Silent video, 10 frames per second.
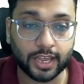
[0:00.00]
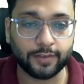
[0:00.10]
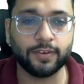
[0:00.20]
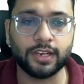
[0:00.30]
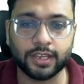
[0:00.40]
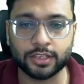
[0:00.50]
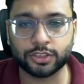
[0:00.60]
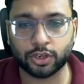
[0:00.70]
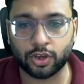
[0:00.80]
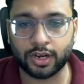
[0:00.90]
heavily in
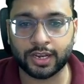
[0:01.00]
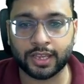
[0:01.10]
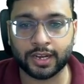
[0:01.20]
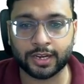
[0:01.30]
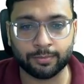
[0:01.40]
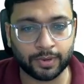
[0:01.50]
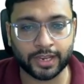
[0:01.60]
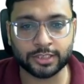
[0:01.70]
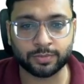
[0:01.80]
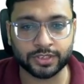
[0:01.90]
security and
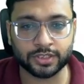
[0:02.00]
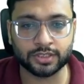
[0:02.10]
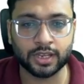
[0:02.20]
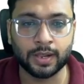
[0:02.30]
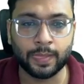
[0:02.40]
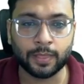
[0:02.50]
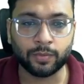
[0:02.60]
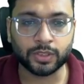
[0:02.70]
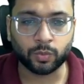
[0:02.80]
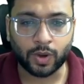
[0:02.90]
compliance measures
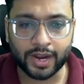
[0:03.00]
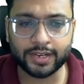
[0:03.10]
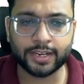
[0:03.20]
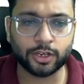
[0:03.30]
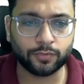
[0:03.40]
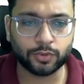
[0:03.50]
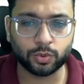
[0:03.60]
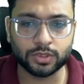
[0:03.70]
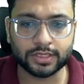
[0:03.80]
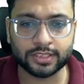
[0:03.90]
with a wide array of
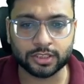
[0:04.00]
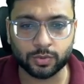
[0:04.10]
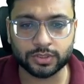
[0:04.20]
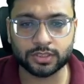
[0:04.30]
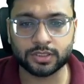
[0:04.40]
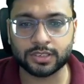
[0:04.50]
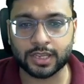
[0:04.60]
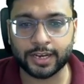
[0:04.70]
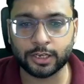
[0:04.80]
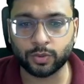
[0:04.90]
tools and services
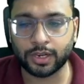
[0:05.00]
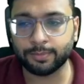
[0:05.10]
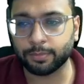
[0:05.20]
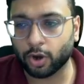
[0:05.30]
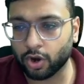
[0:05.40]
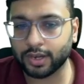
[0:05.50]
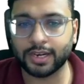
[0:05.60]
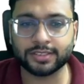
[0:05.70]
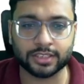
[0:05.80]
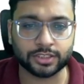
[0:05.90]
designed to help
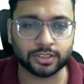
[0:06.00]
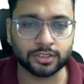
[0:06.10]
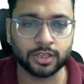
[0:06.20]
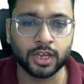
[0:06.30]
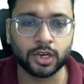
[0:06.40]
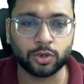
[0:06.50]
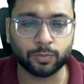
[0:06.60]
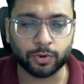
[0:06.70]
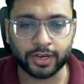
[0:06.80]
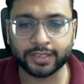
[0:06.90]
organizations to
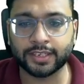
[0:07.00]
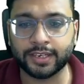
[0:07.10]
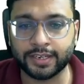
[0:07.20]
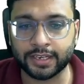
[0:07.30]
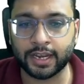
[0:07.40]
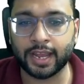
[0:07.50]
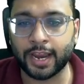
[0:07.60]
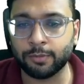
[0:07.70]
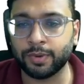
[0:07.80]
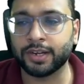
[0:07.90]
protect the data
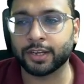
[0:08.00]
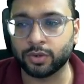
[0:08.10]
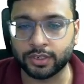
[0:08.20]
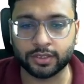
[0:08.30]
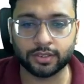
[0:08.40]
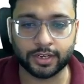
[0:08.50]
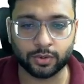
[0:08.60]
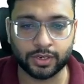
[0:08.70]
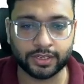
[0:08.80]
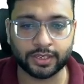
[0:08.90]
and meet
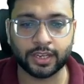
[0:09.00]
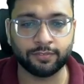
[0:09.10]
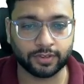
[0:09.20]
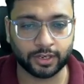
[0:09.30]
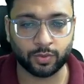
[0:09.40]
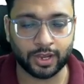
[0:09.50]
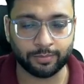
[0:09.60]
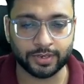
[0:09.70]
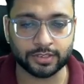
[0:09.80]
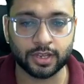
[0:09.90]
regulatory
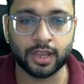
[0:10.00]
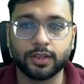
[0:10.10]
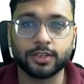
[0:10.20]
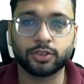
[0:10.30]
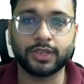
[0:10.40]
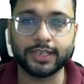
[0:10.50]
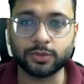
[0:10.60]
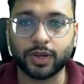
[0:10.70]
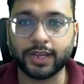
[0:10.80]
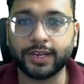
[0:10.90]
requirements. So that is
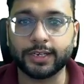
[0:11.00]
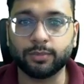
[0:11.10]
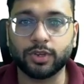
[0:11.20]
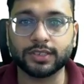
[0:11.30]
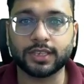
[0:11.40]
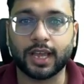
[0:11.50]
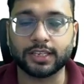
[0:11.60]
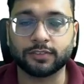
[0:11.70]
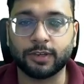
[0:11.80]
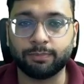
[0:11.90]
why AWS has
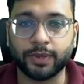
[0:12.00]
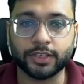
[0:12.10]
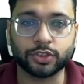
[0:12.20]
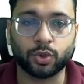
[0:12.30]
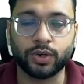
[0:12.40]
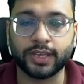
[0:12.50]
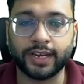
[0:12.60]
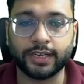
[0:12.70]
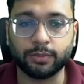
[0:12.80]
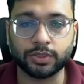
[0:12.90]
a web page called
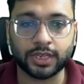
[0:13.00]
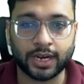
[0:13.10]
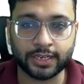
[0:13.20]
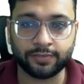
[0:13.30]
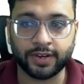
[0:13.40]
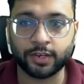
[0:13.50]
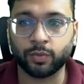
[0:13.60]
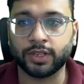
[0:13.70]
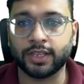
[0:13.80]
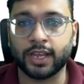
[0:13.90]
AWS Artifact,
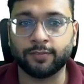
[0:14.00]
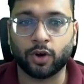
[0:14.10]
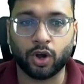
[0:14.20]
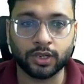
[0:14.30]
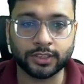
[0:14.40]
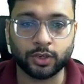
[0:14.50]
where they have all the